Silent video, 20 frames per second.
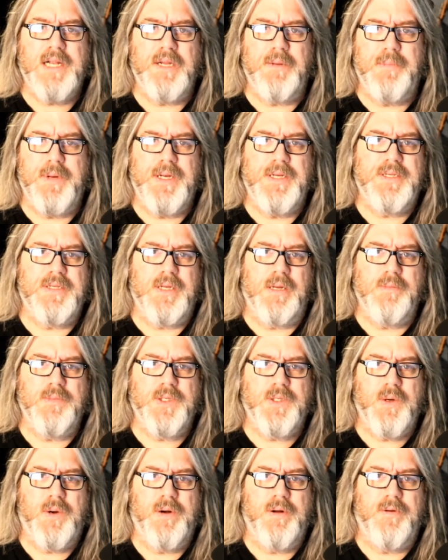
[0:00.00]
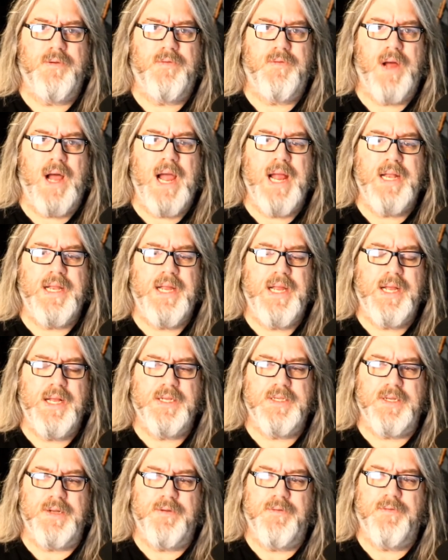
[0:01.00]
be some sort of
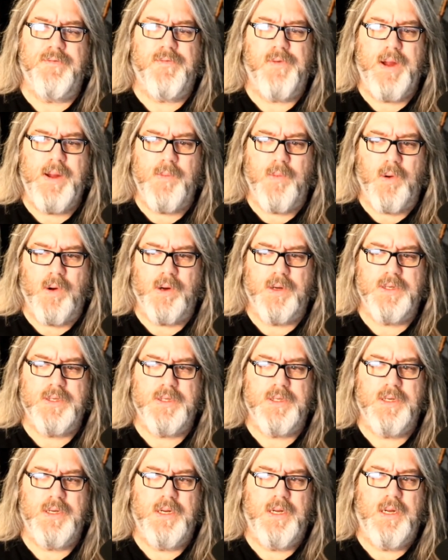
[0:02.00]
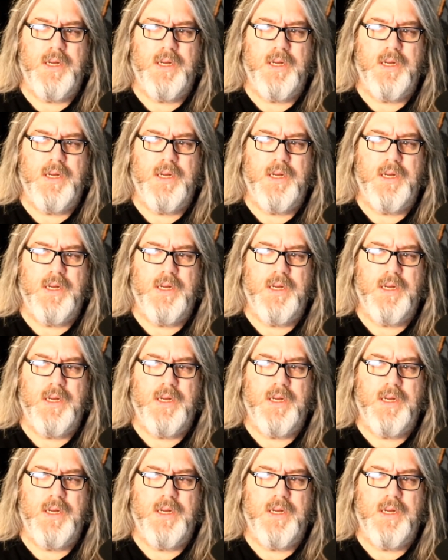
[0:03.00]
ideas and frameworks